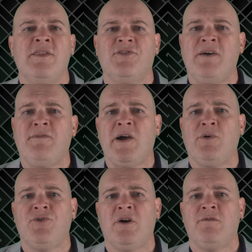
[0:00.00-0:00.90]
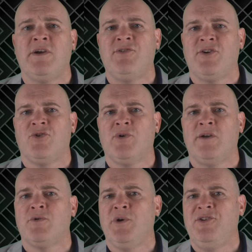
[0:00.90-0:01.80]
The Sapphire Reserve gets extra
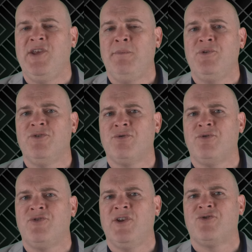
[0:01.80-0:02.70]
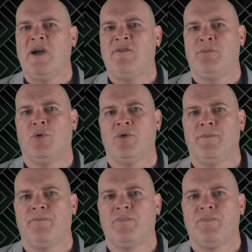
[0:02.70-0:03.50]
credit for redemptions through the Chase Travel Portal.